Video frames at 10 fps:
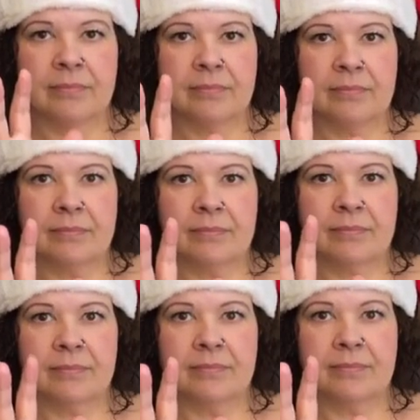
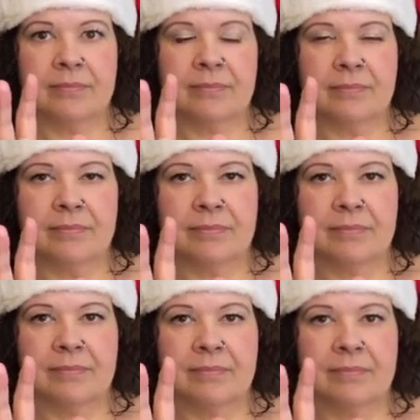
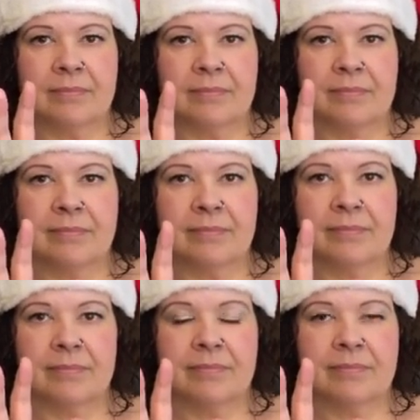
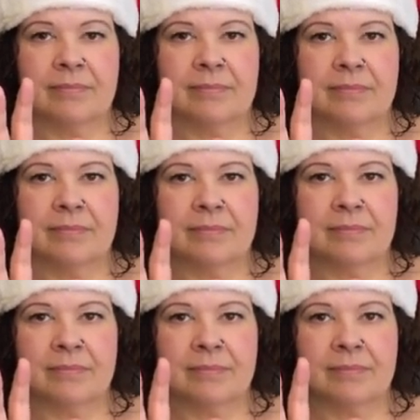
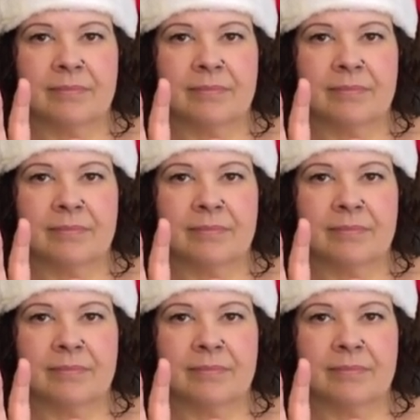(not speaking)